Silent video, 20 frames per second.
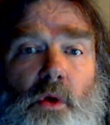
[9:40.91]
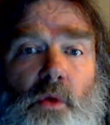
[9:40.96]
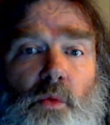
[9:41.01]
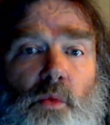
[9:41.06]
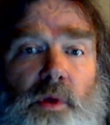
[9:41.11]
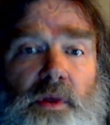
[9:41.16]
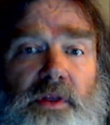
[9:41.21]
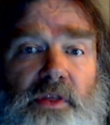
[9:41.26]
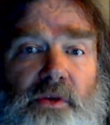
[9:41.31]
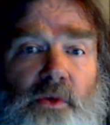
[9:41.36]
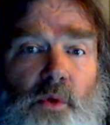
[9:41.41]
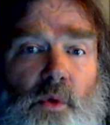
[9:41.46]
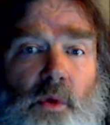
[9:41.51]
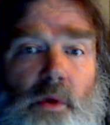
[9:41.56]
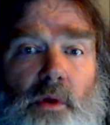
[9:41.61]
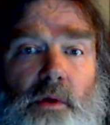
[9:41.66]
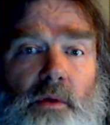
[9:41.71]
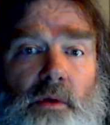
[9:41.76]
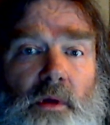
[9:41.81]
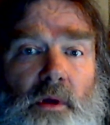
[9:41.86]
with
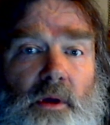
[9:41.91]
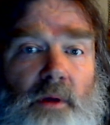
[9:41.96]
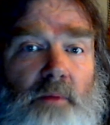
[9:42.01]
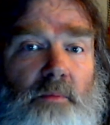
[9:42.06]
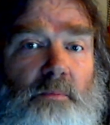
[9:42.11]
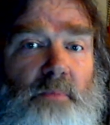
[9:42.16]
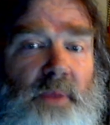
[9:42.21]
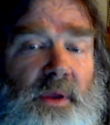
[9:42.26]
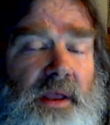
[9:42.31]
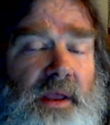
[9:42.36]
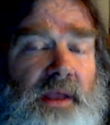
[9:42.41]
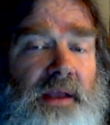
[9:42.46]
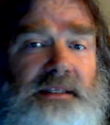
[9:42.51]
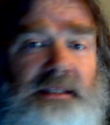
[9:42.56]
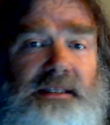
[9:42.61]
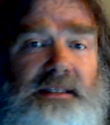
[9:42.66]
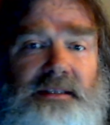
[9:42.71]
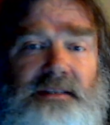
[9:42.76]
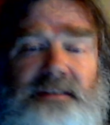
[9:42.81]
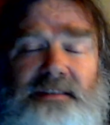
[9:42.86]
your big
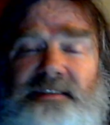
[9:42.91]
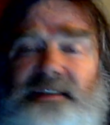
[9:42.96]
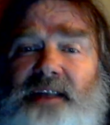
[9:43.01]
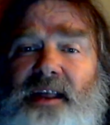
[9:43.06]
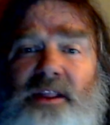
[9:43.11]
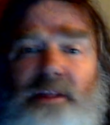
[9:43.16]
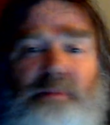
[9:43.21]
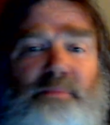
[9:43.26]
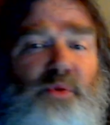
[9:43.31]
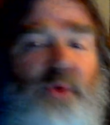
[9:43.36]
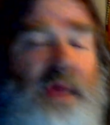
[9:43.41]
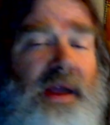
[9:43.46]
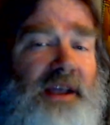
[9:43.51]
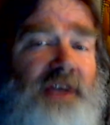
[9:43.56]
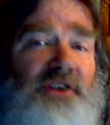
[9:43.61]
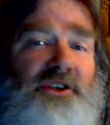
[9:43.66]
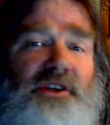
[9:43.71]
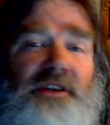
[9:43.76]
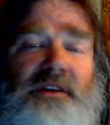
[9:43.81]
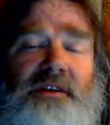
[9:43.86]

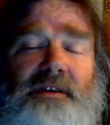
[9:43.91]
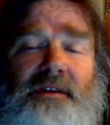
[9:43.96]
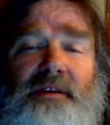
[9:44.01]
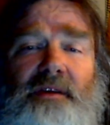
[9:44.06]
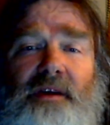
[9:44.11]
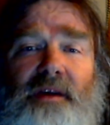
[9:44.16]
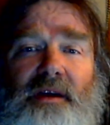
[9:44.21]
celebration